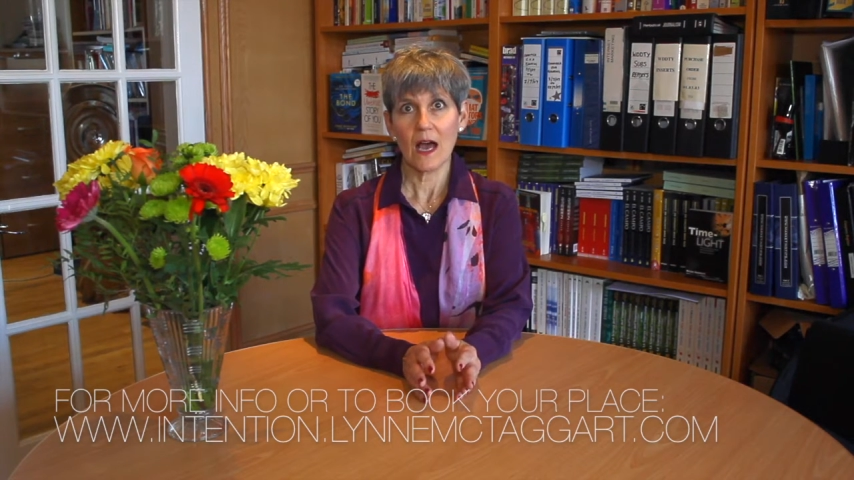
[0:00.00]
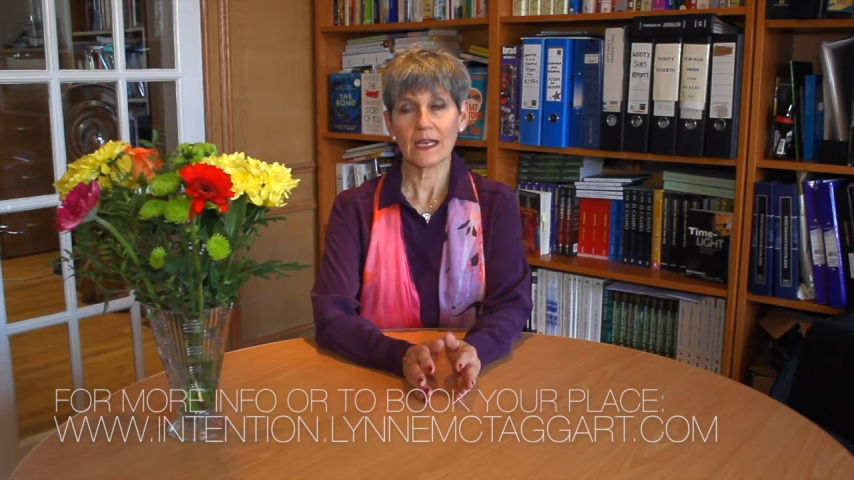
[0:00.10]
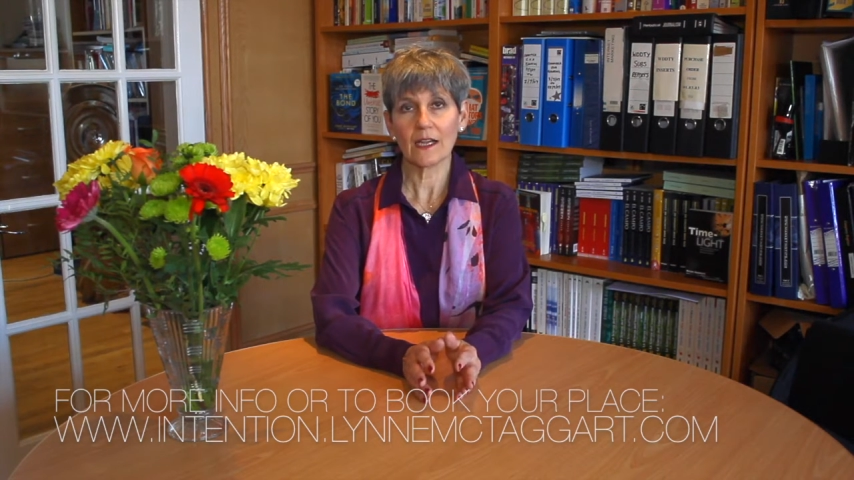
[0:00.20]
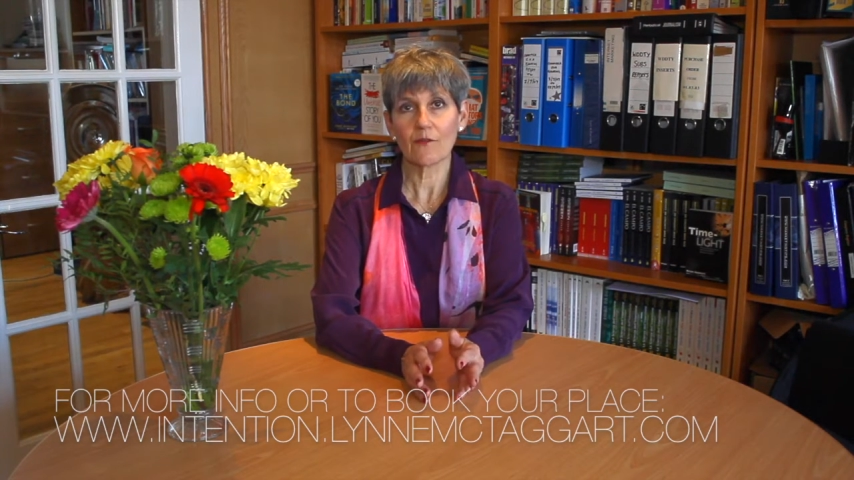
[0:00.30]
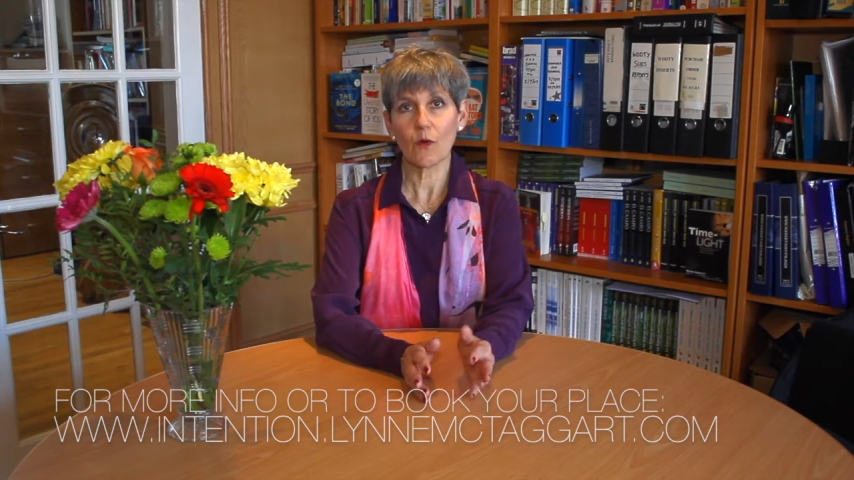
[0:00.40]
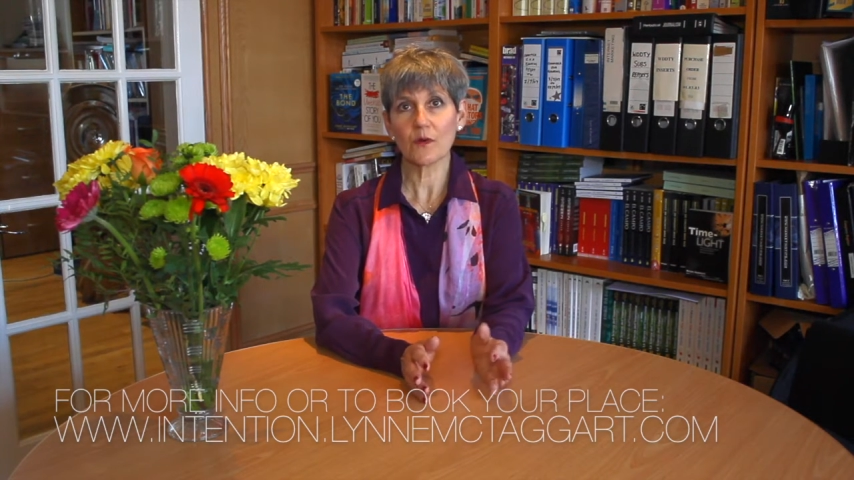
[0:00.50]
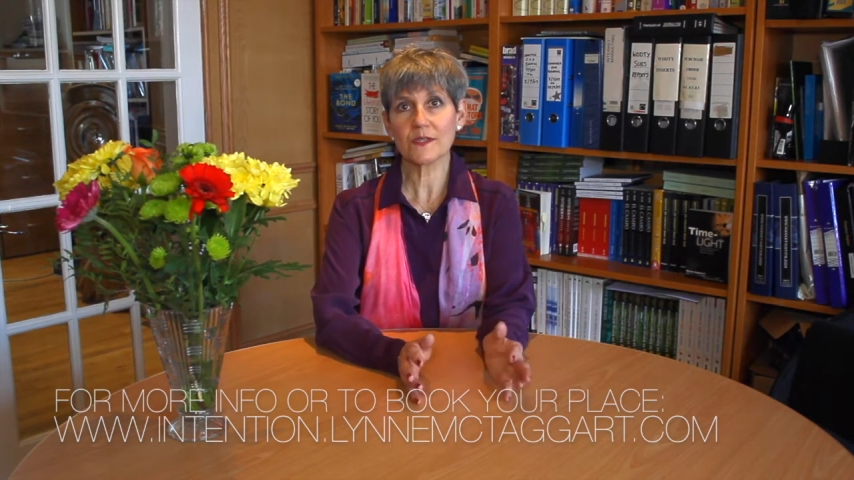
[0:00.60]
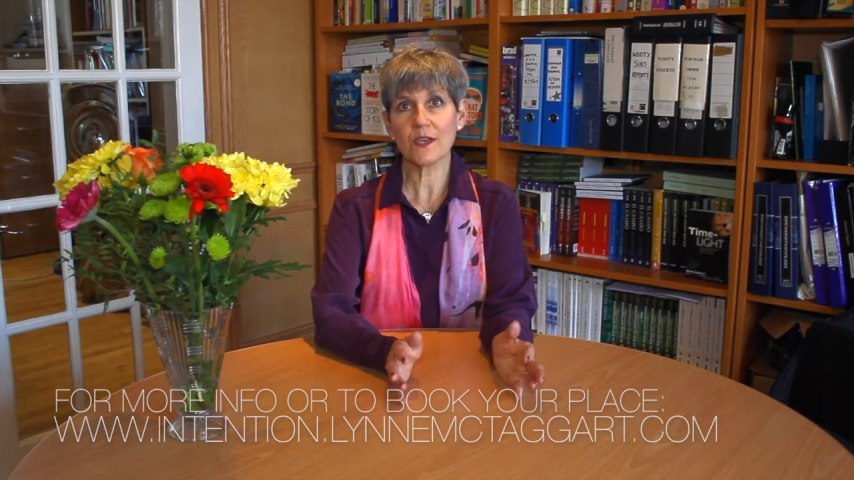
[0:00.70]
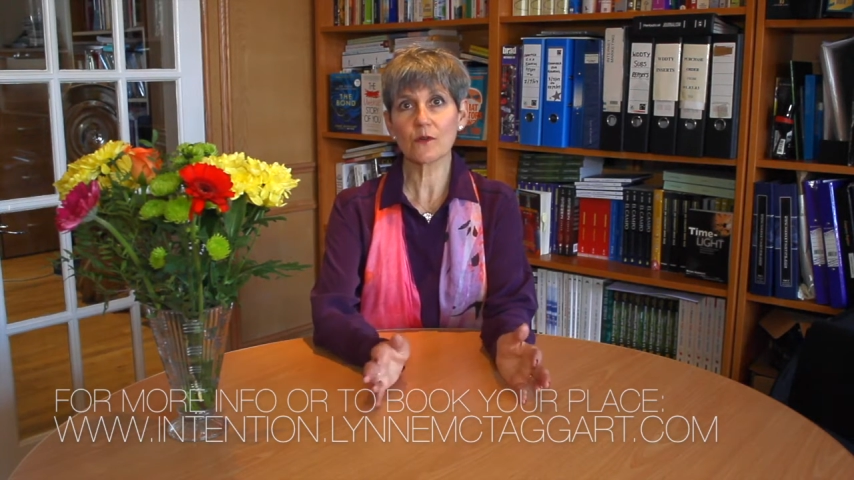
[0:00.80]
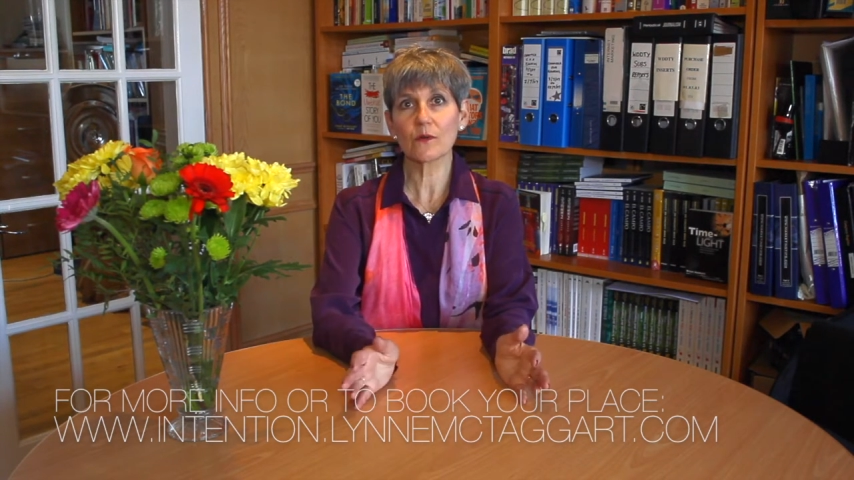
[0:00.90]
And I've
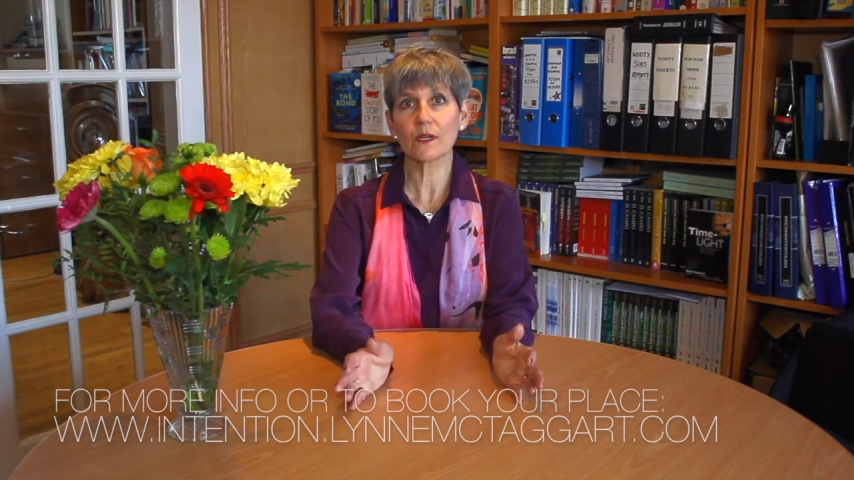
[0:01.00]
also